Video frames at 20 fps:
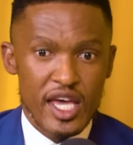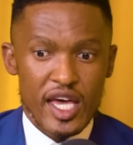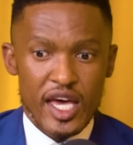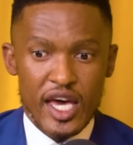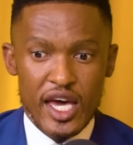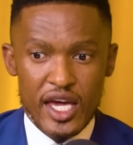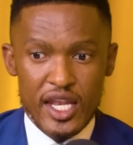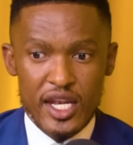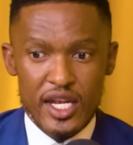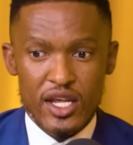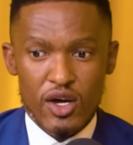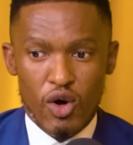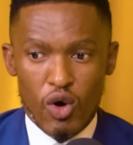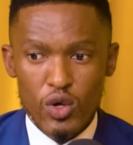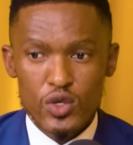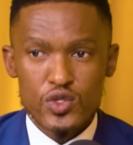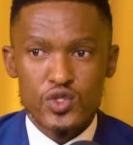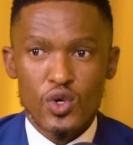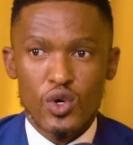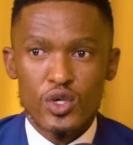And
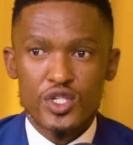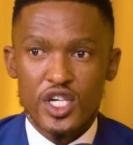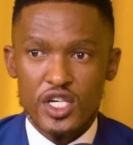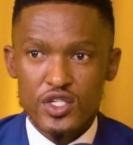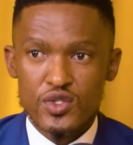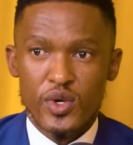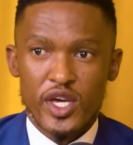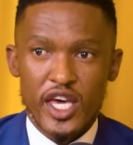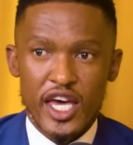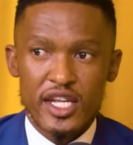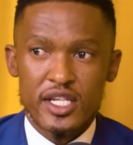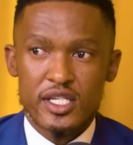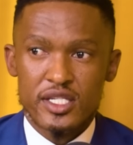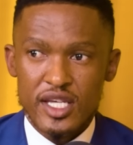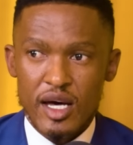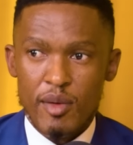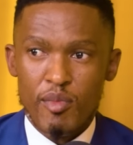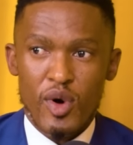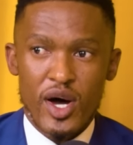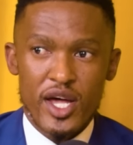also just to get
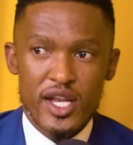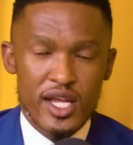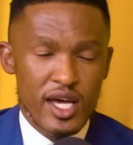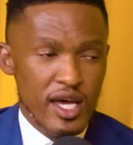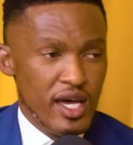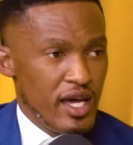someone